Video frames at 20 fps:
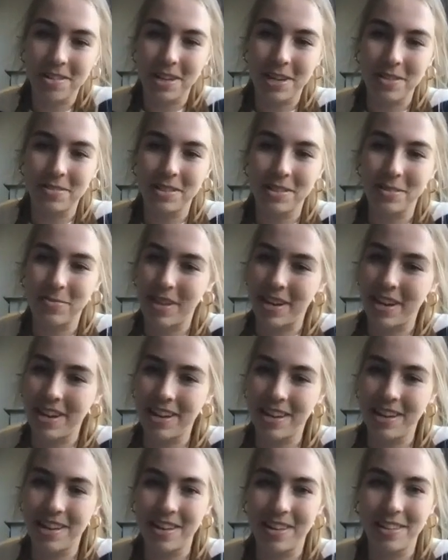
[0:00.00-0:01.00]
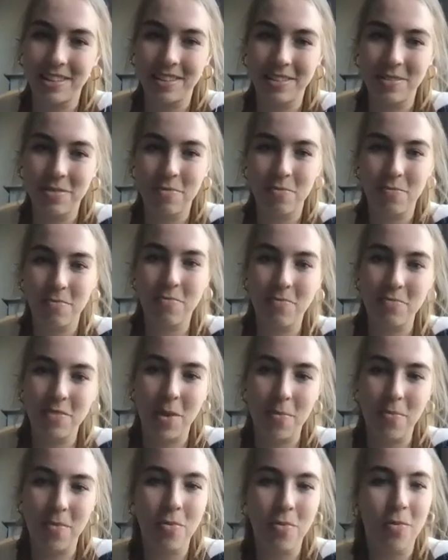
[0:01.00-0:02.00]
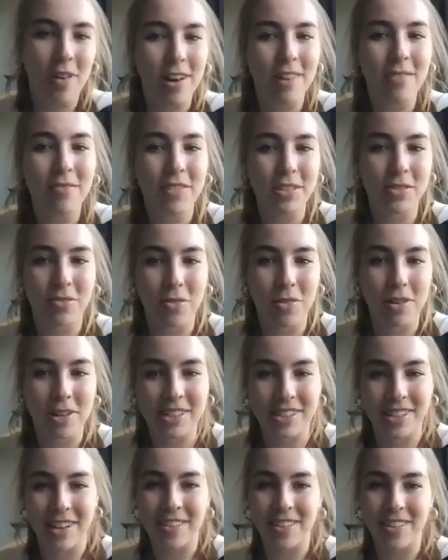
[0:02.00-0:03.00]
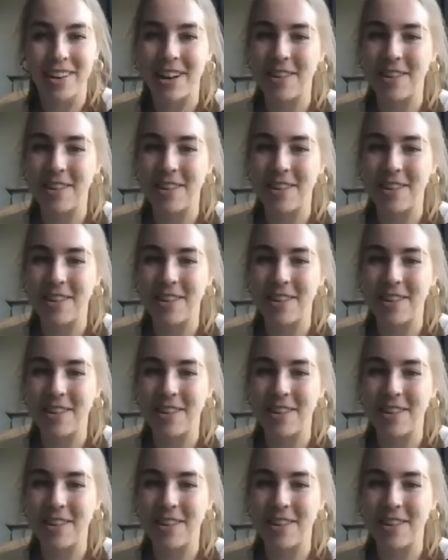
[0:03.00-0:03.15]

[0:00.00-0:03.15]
That was my number one was Florida Southern.